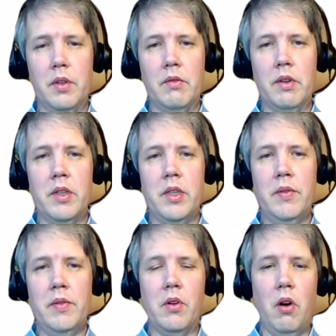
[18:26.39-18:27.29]

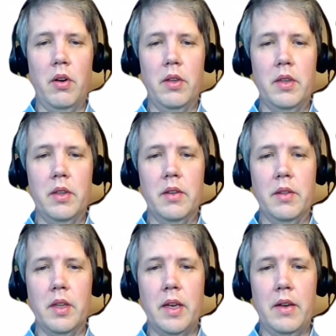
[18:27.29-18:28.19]
retrieve the content,
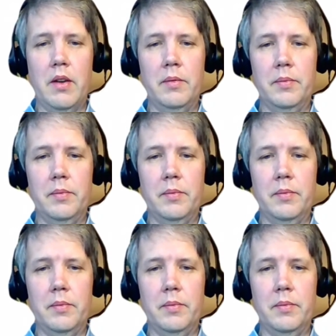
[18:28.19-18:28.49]
the data.